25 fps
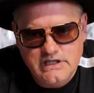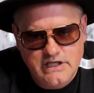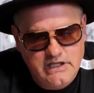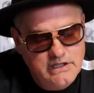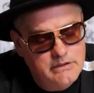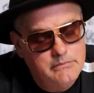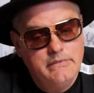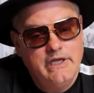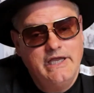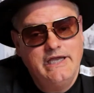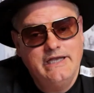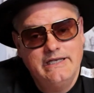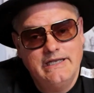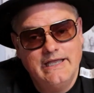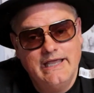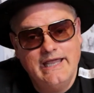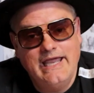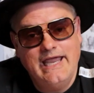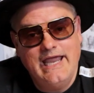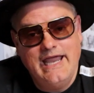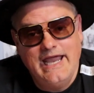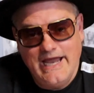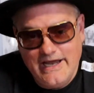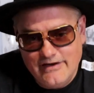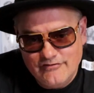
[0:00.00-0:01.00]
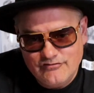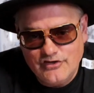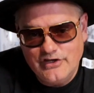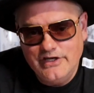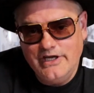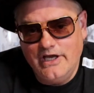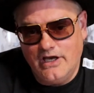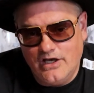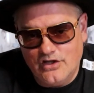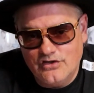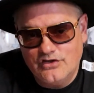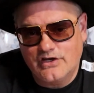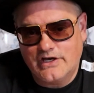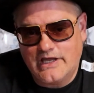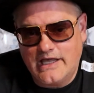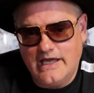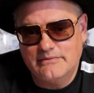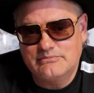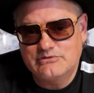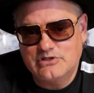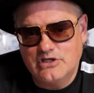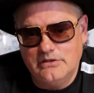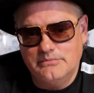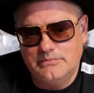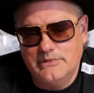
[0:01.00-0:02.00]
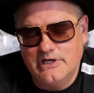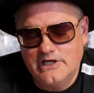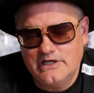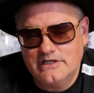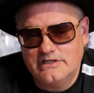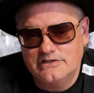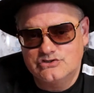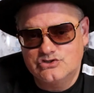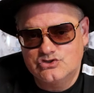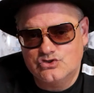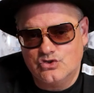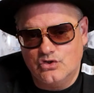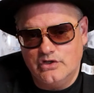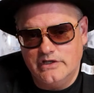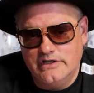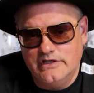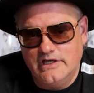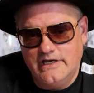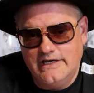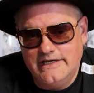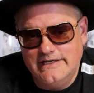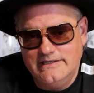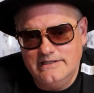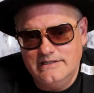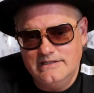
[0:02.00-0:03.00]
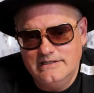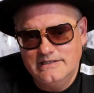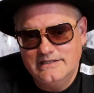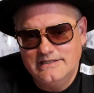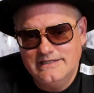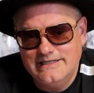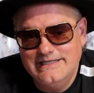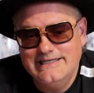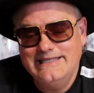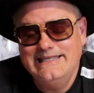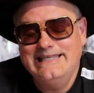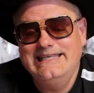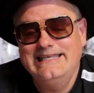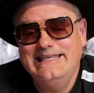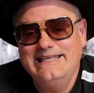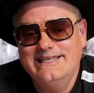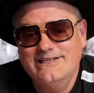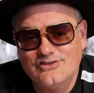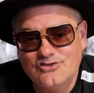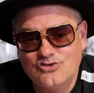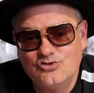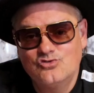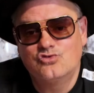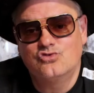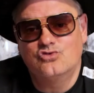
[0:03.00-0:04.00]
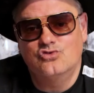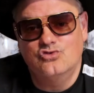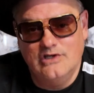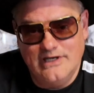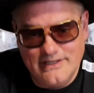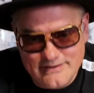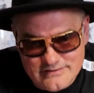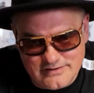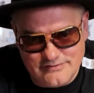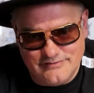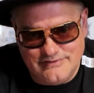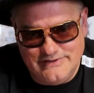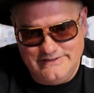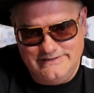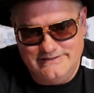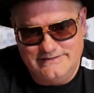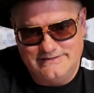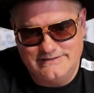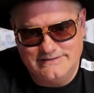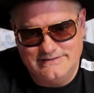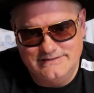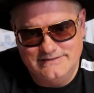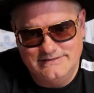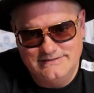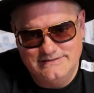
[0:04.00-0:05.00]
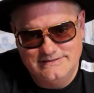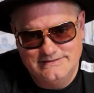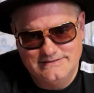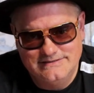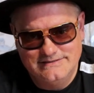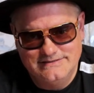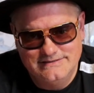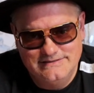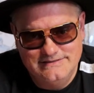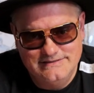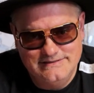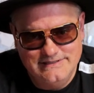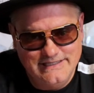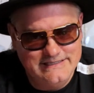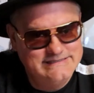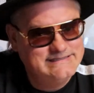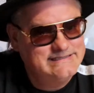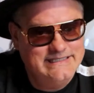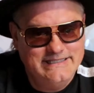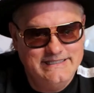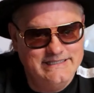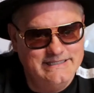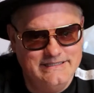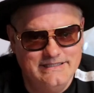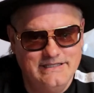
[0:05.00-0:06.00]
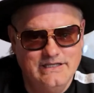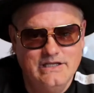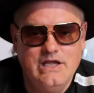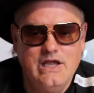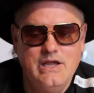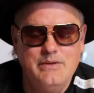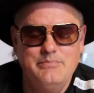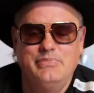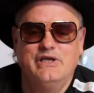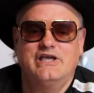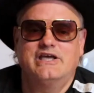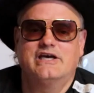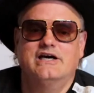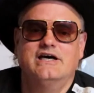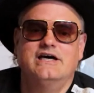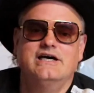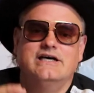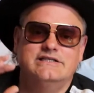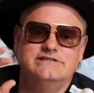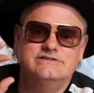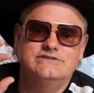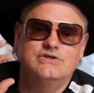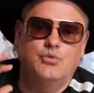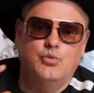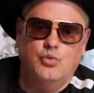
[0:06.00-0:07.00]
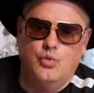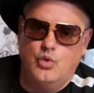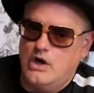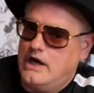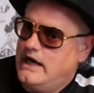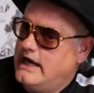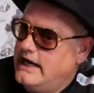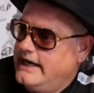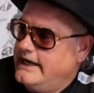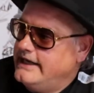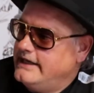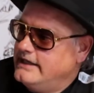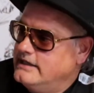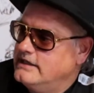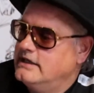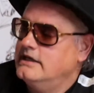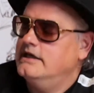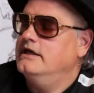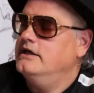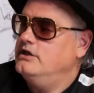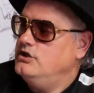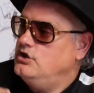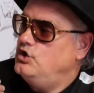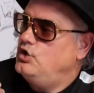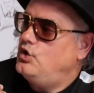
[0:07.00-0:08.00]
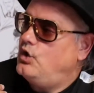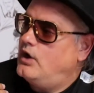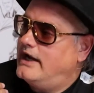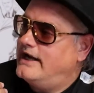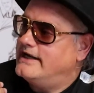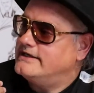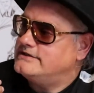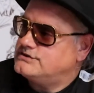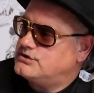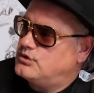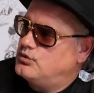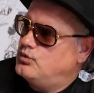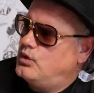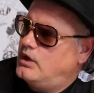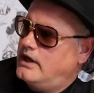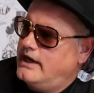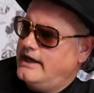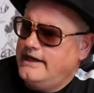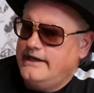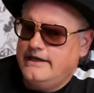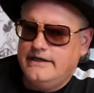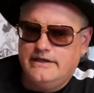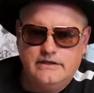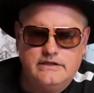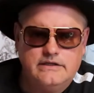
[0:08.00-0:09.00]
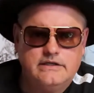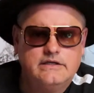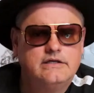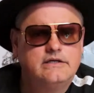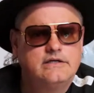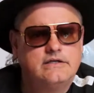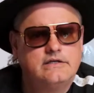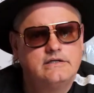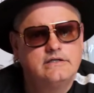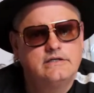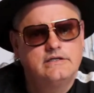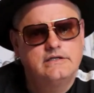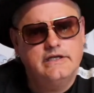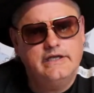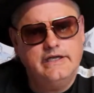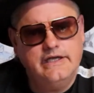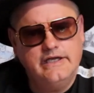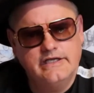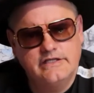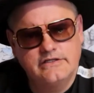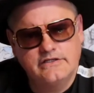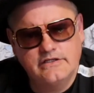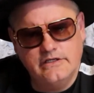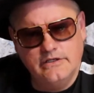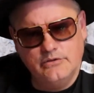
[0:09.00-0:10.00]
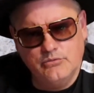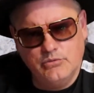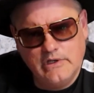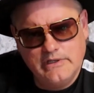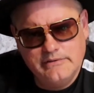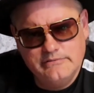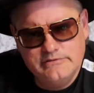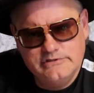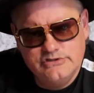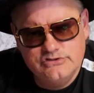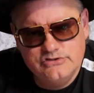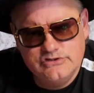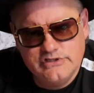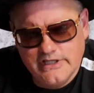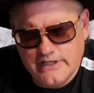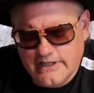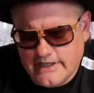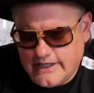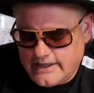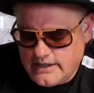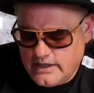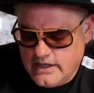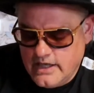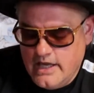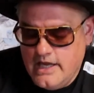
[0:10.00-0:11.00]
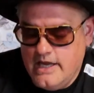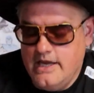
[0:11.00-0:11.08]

It made every other Captain America storyline irrelevant. That's it. Because, why? You ask, why? Anthony, why would you say that?